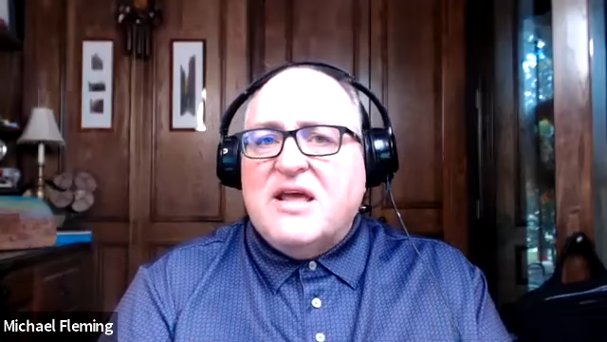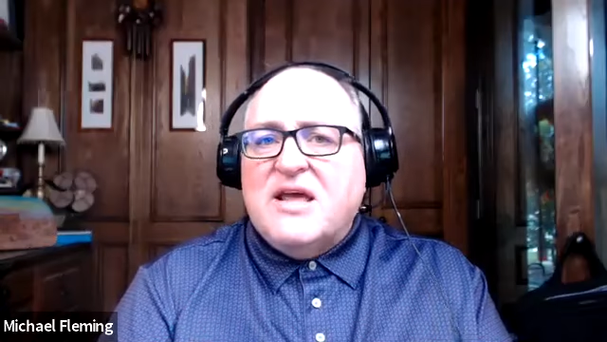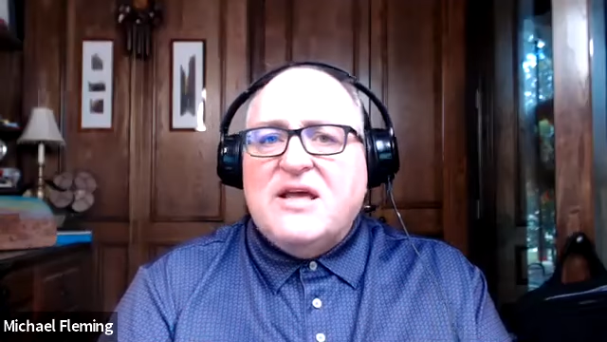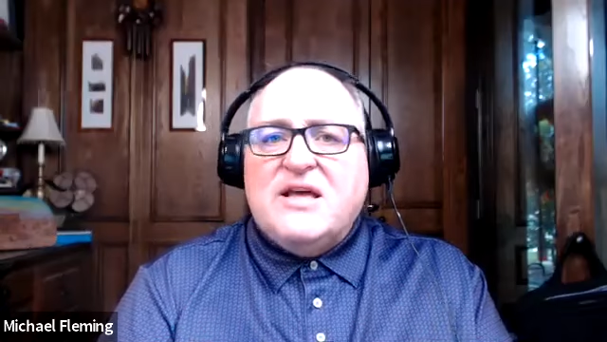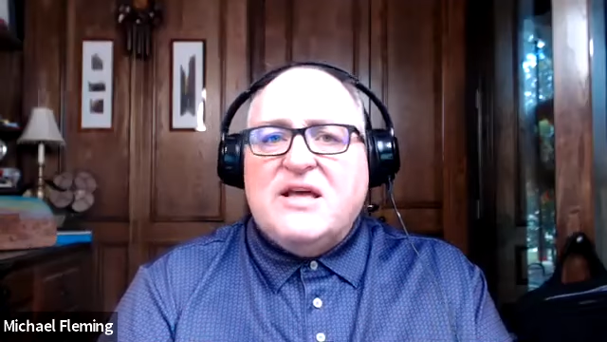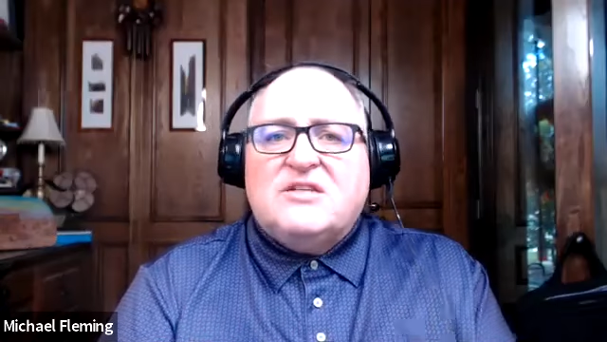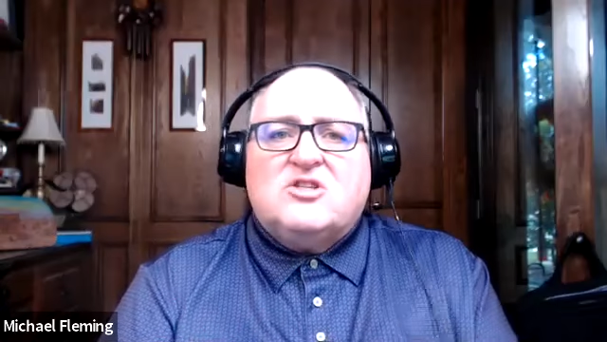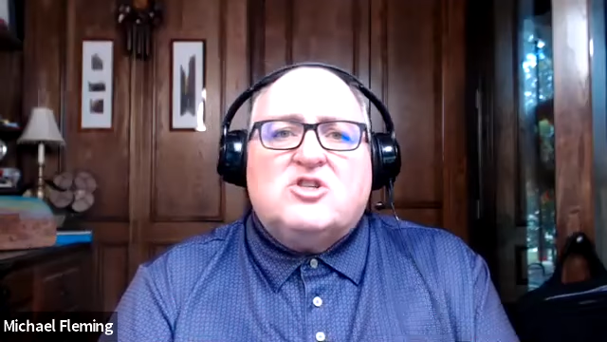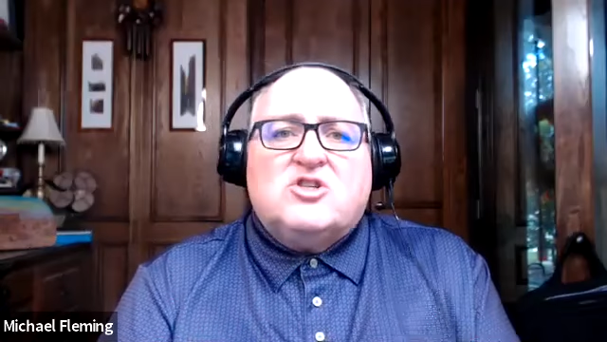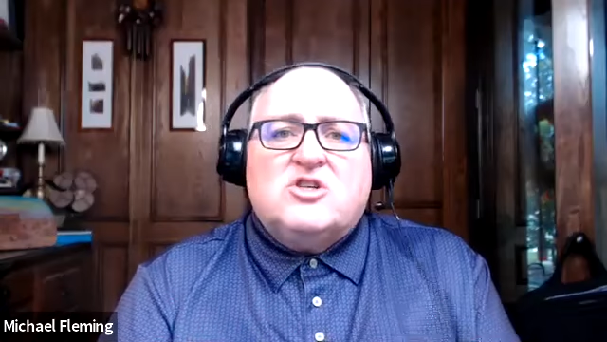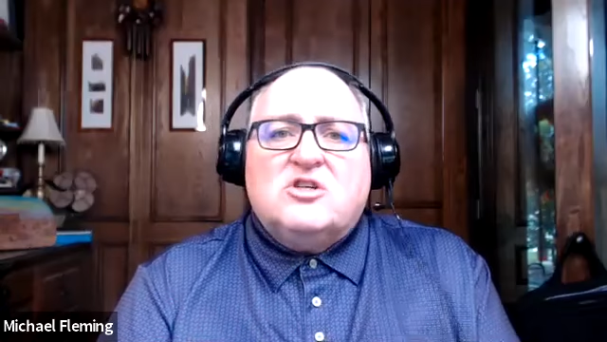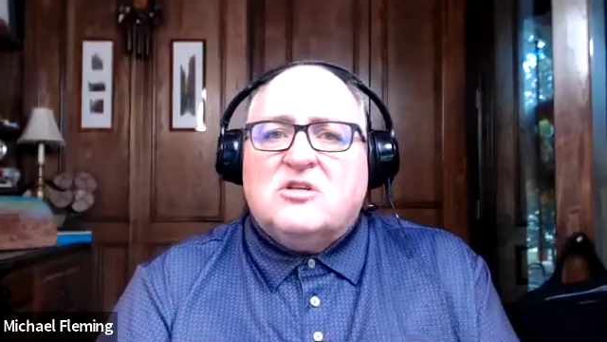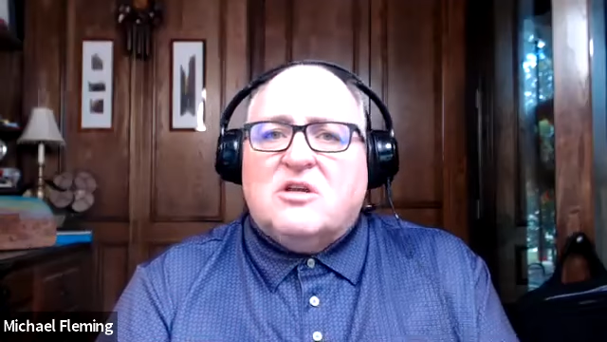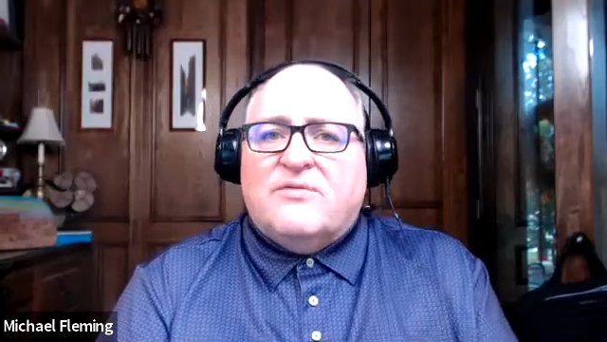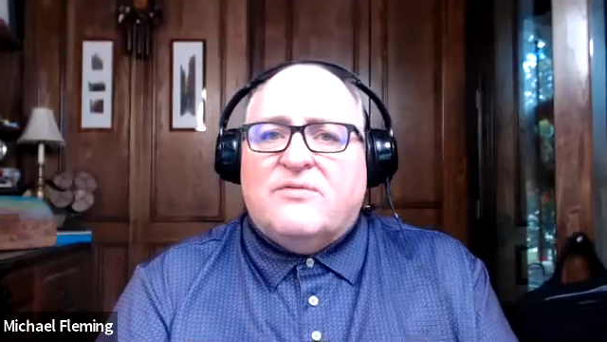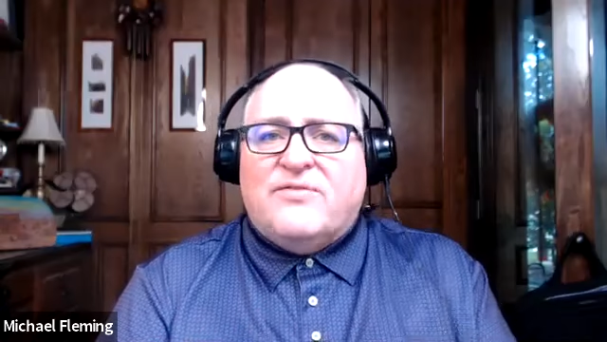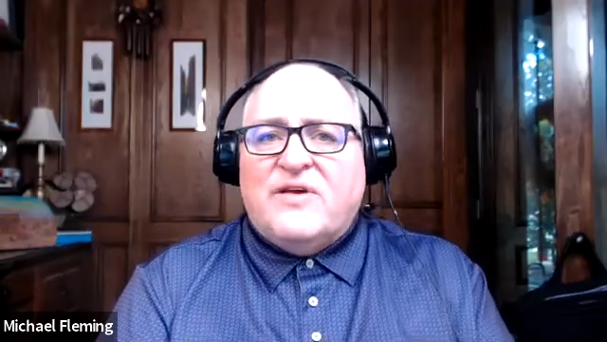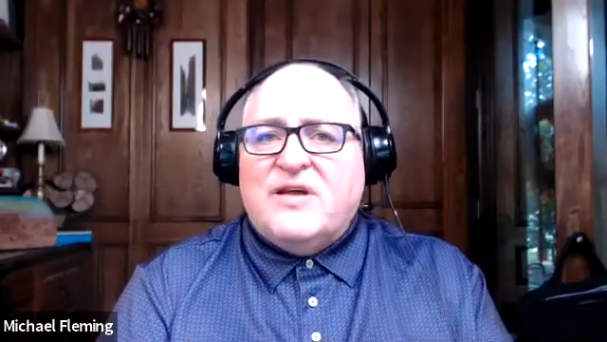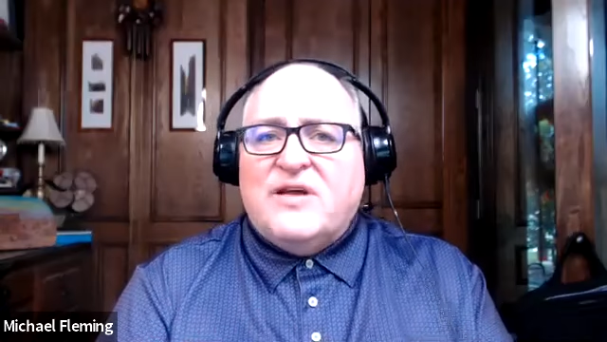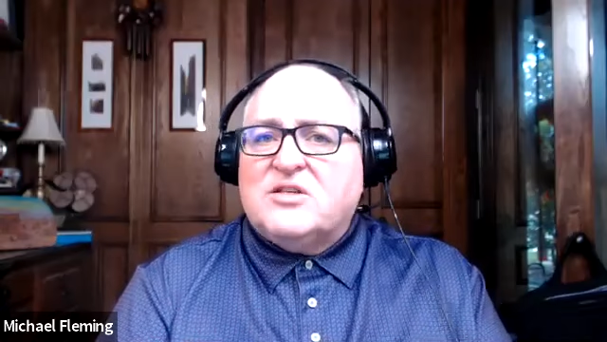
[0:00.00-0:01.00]
it's just
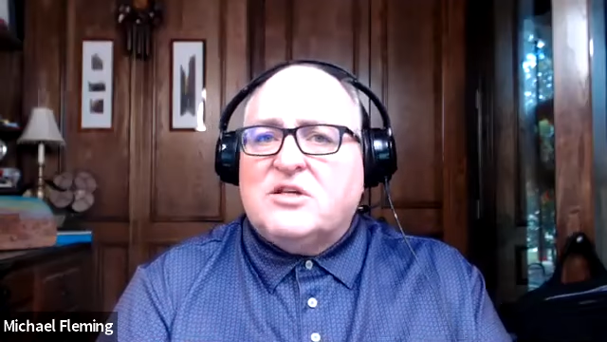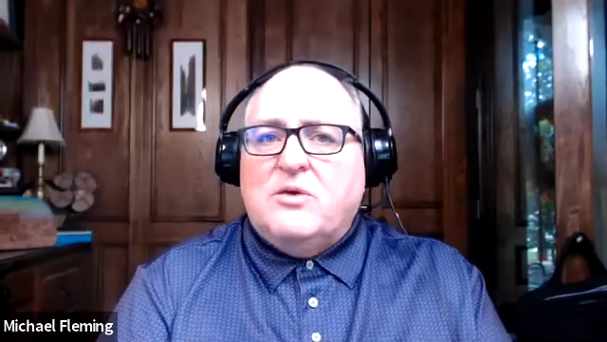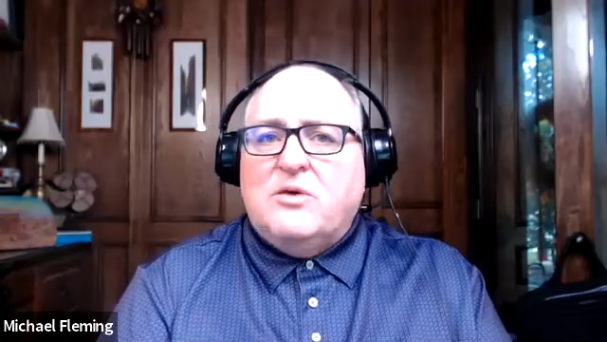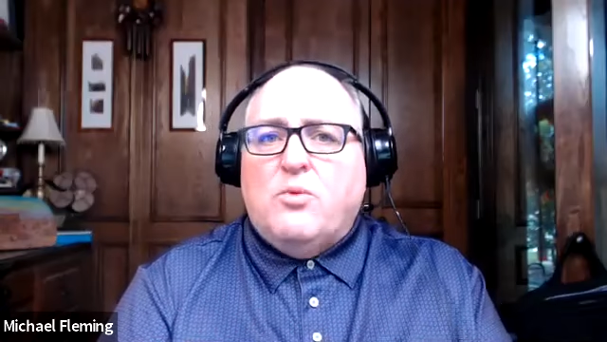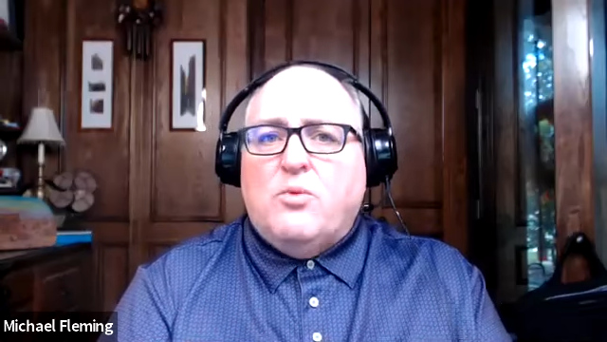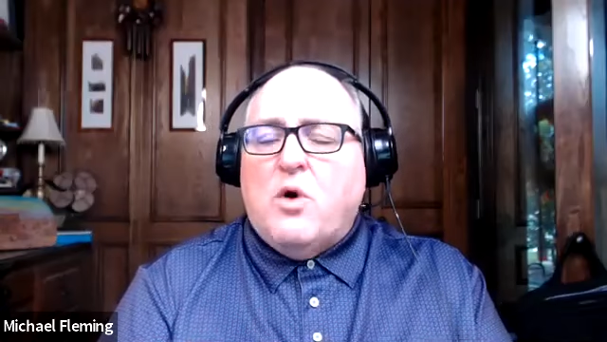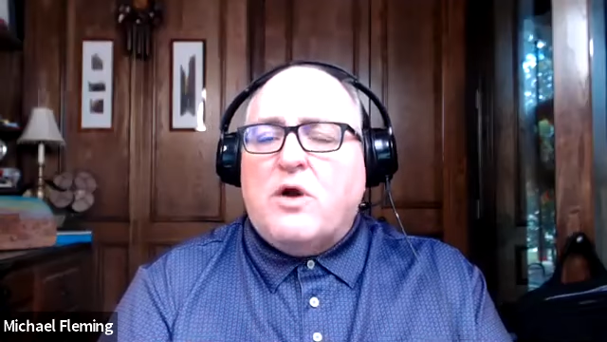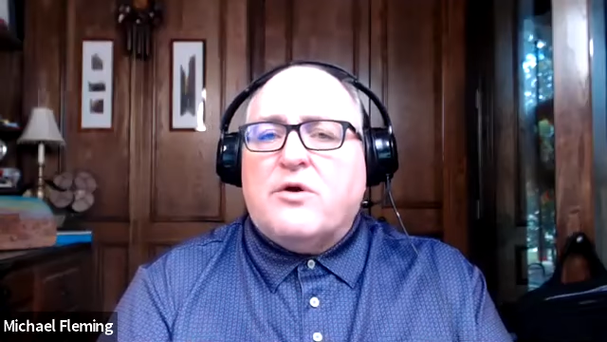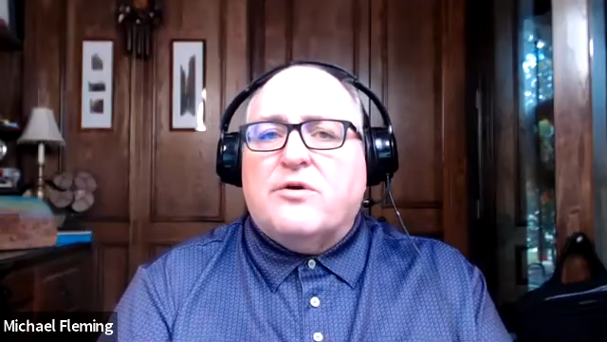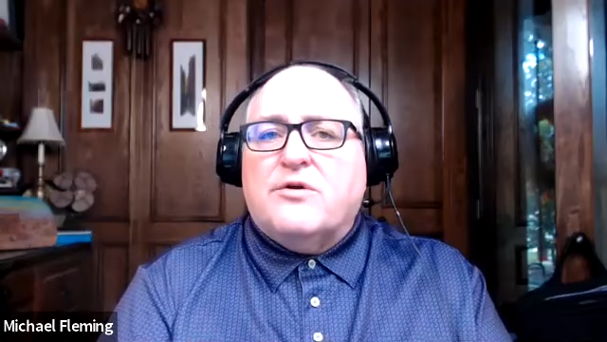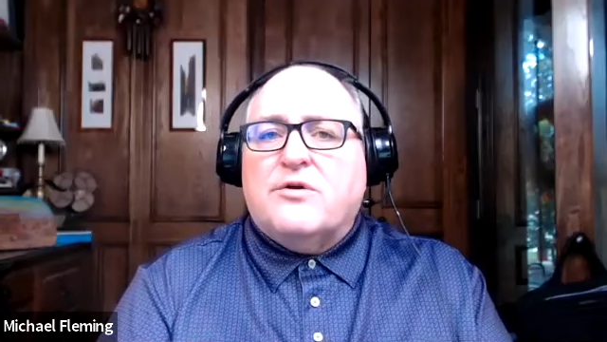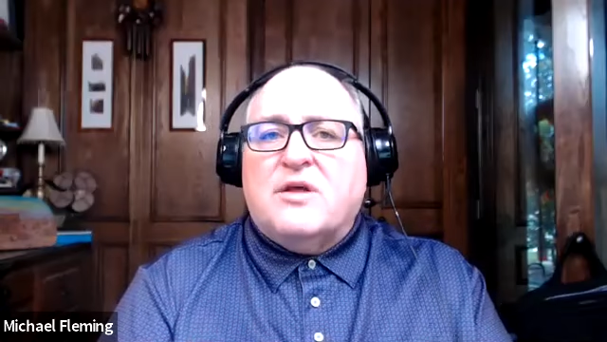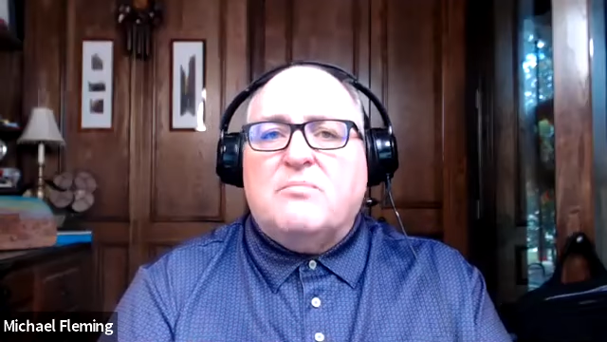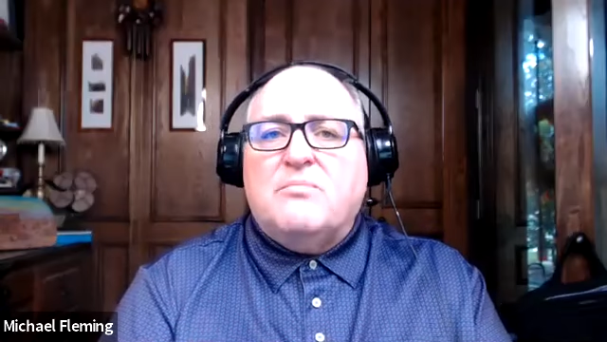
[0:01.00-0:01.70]
a fancy word.